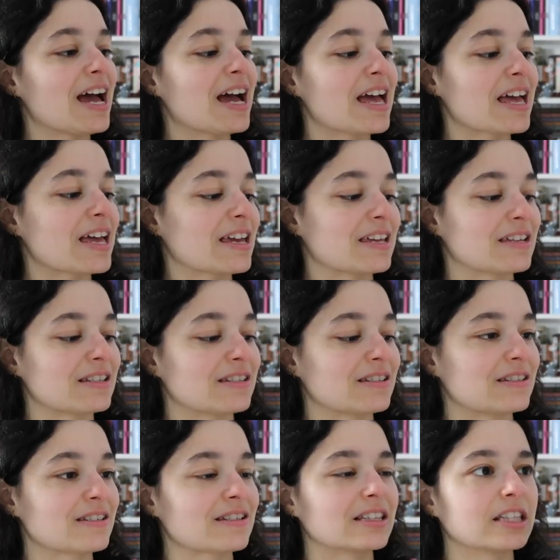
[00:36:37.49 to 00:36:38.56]

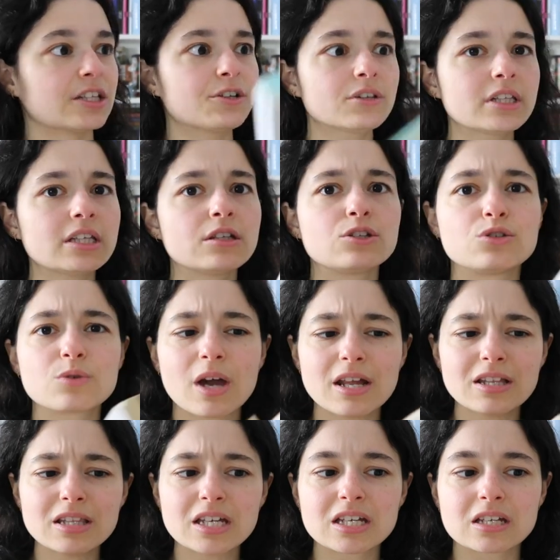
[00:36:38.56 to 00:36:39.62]
And literally, you kind
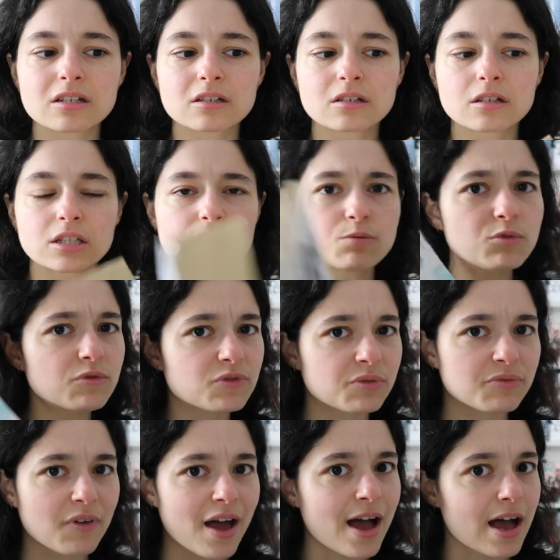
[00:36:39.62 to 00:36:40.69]
of like, this moves
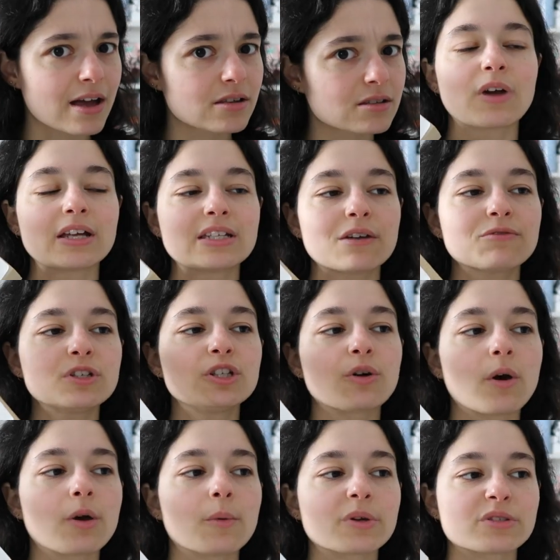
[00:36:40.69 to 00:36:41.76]
fast. I definitely
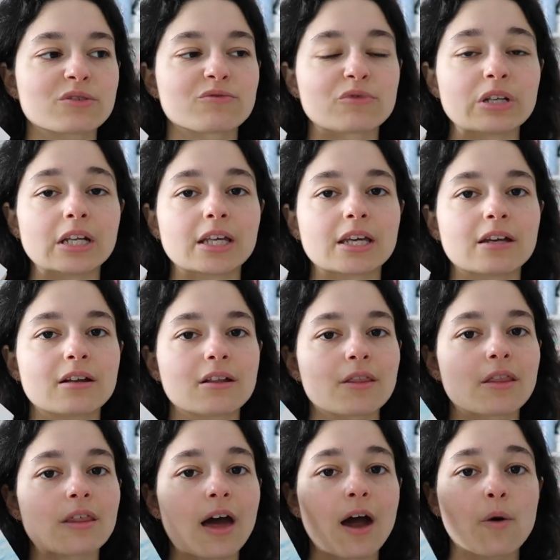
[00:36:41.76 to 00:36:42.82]
know I wasn't reading
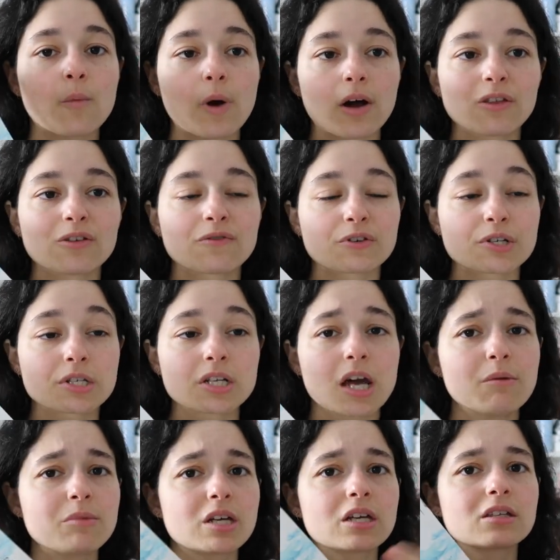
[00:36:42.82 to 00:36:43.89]
it that well the first
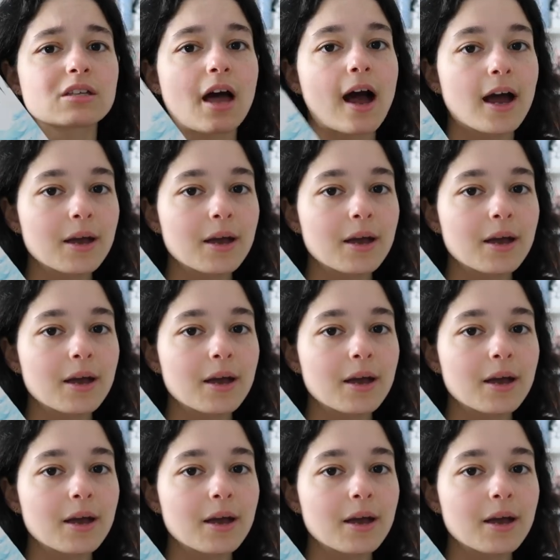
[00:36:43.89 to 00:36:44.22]
time, because